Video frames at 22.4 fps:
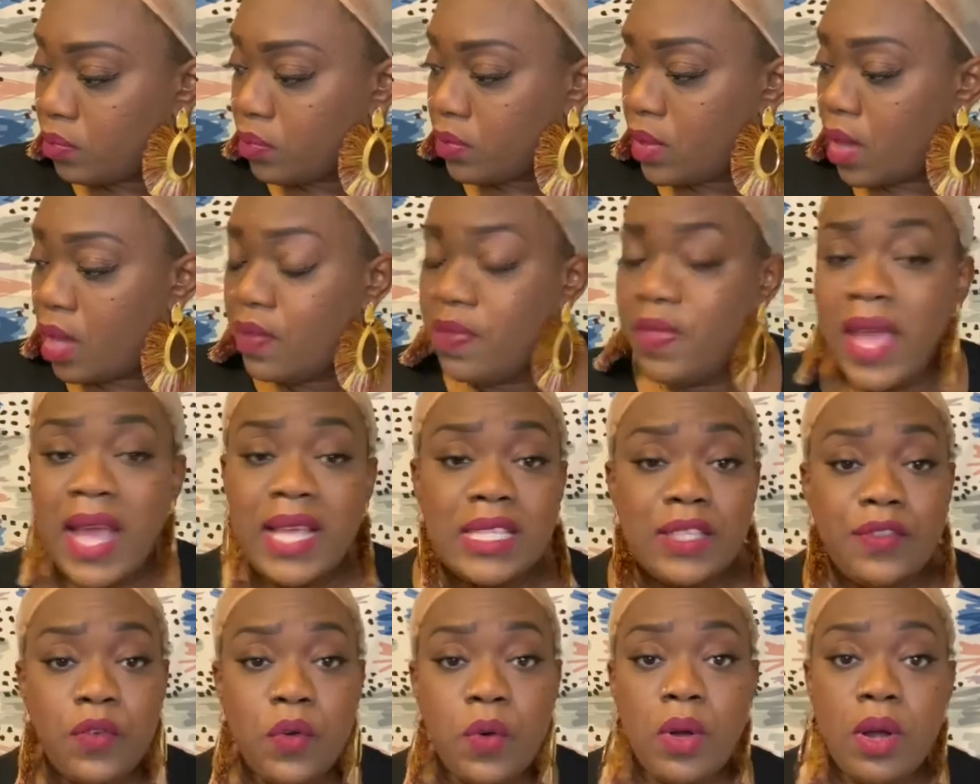
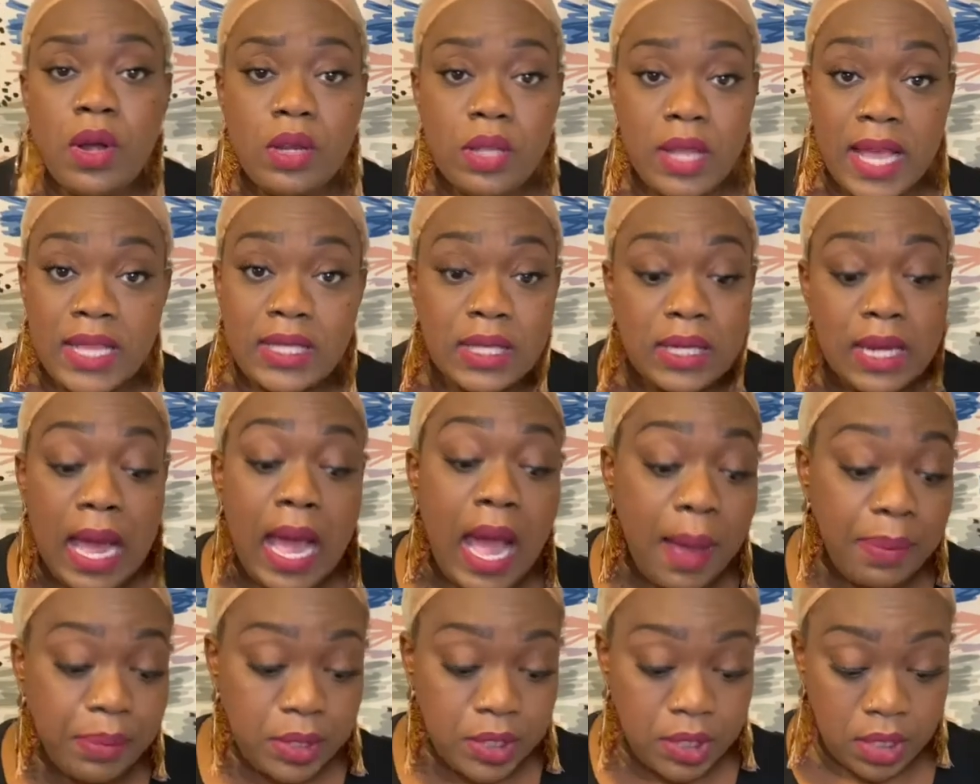that's an
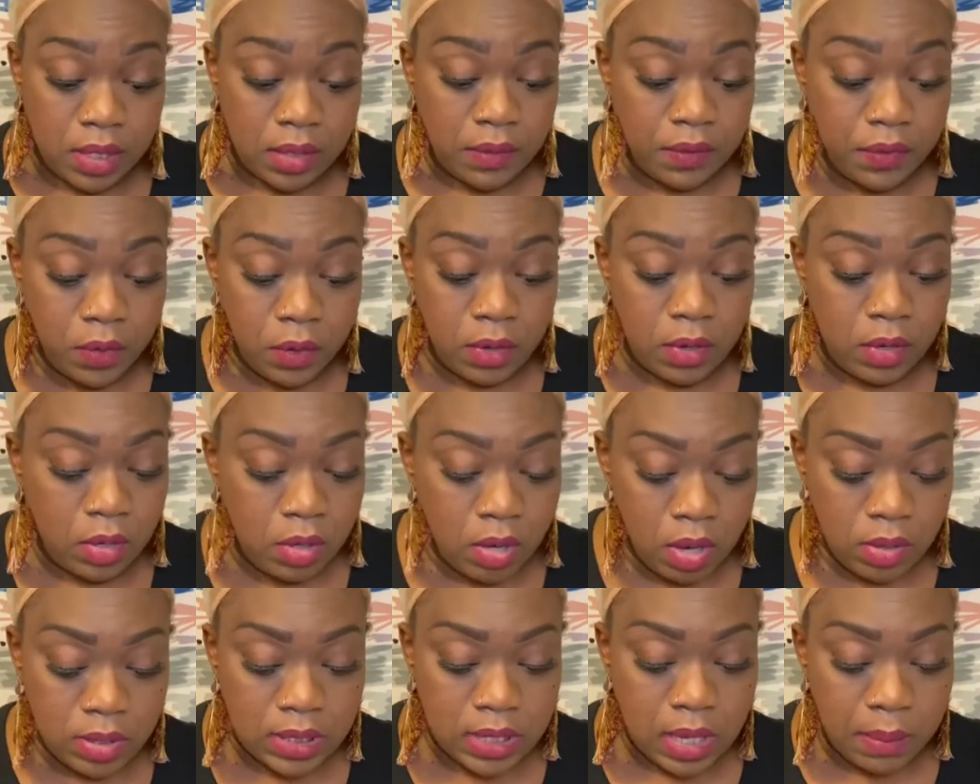option for, you
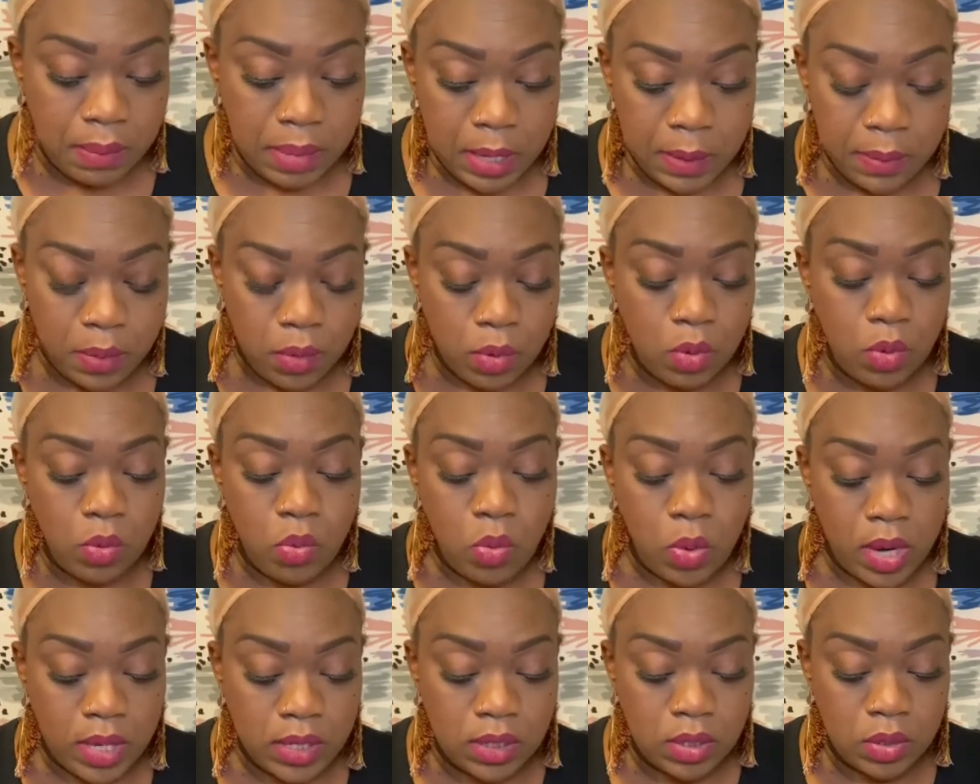know, some people who
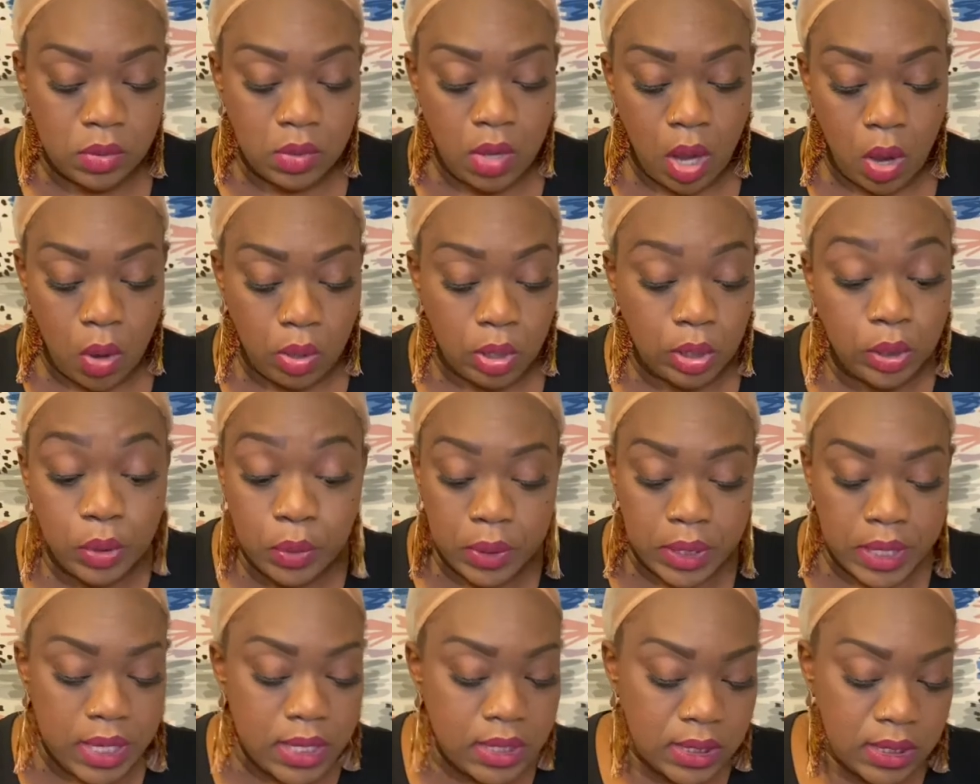want to go
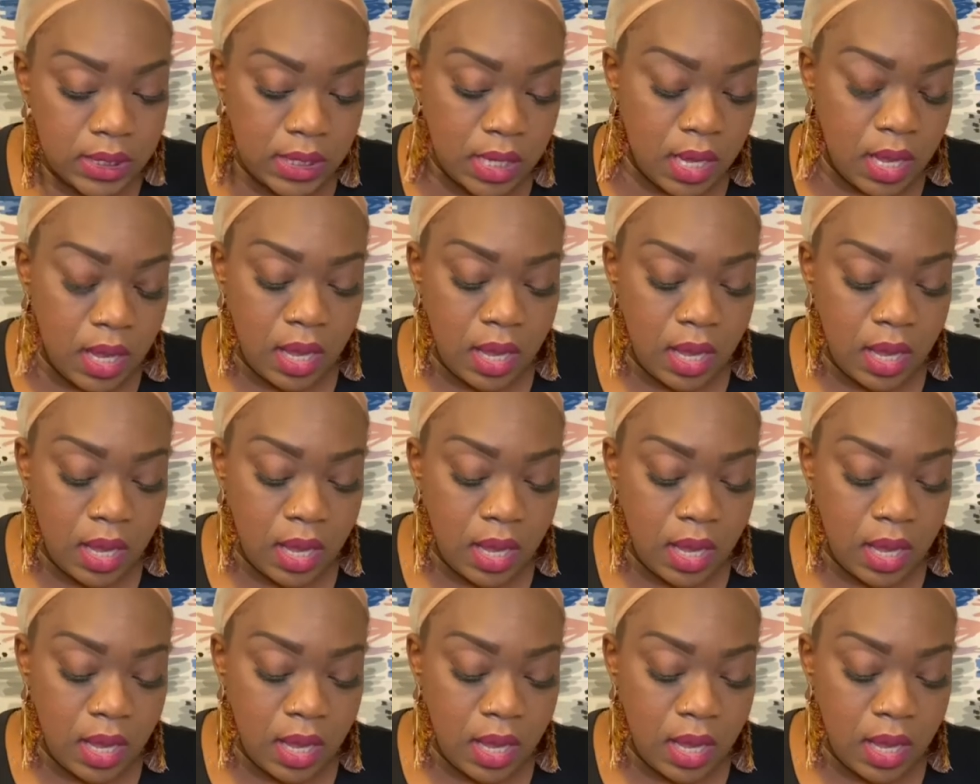glueless.